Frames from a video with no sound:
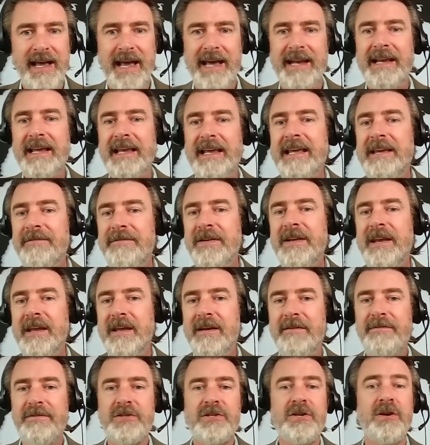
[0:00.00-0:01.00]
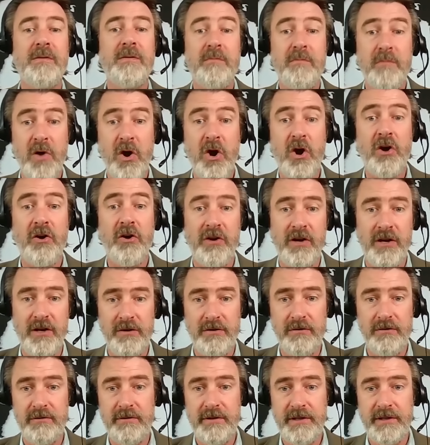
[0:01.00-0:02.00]
And even if
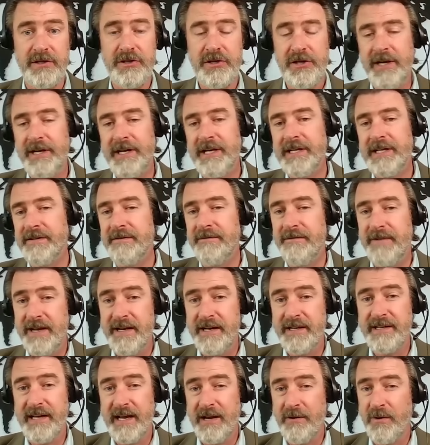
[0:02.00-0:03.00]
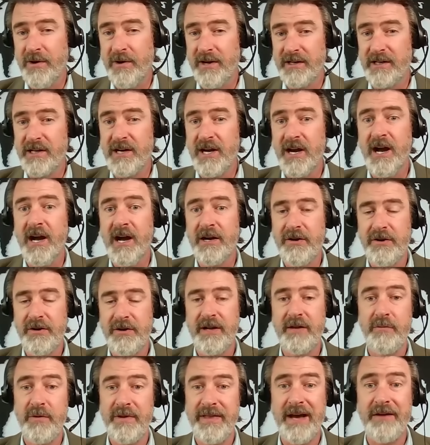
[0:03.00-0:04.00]
tomorrow the Chinese invaded Taiwan, conquered
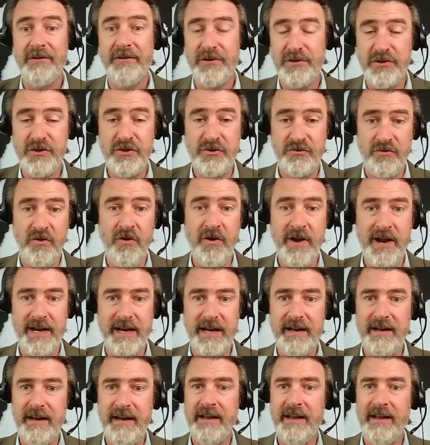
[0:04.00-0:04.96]
it without destroying it,